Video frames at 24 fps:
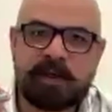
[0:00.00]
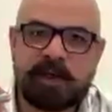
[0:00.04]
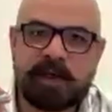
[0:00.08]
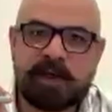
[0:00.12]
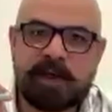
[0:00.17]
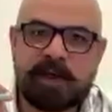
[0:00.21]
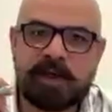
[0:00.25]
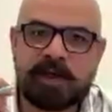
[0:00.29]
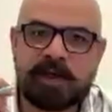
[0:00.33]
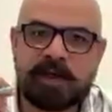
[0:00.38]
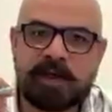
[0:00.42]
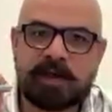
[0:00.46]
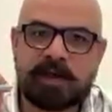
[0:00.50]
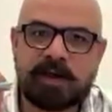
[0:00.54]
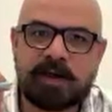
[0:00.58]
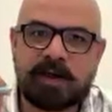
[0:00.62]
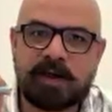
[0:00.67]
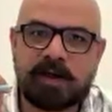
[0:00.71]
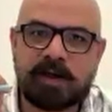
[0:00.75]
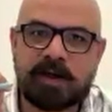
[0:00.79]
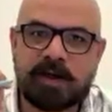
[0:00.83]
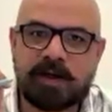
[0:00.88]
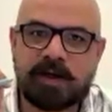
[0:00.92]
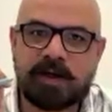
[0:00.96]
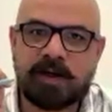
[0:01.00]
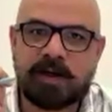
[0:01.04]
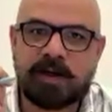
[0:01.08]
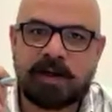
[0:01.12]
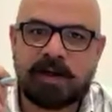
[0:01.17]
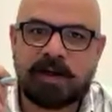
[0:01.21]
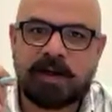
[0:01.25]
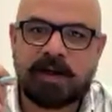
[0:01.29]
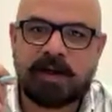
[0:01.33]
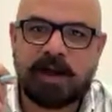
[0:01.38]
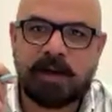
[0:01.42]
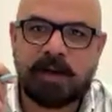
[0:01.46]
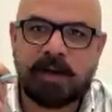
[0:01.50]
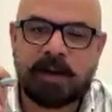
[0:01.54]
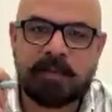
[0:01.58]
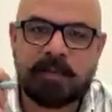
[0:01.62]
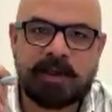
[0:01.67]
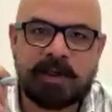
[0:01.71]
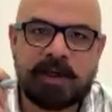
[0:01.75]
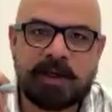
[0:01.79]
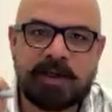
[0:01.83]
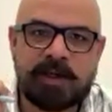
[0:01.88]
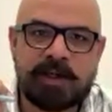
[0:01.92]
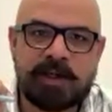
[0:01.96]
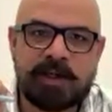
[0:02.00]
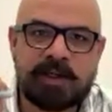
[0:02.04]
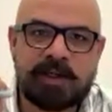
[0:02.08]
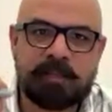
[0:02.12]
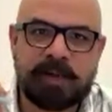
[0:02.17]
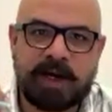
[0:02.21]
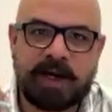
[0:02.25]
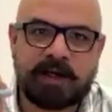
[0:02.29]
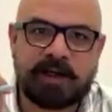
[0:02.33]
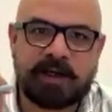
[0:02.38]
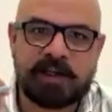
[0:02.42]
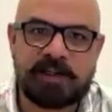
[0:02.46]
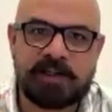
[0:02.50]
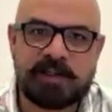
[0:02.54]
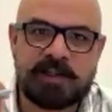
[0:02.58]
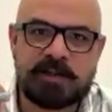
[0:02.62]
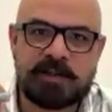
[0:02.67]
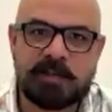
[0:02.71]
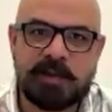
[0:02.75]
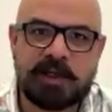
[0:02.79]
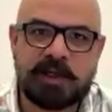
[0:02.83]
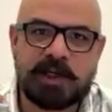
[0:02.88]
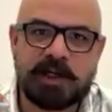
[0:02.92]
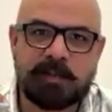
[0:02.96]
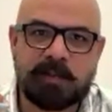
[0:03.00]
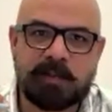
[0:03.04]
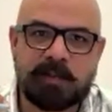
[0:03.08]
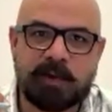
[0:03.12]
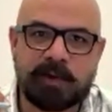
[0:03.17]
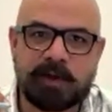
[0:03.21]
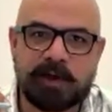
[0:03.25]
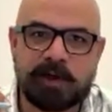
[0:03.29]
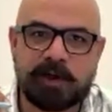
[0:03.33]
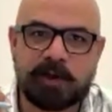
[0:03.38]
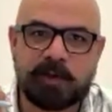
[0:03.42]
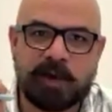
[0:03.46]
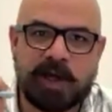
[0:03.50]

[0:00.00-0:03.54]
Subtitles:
I'm hearing I'm hearing a practitioner speak about it.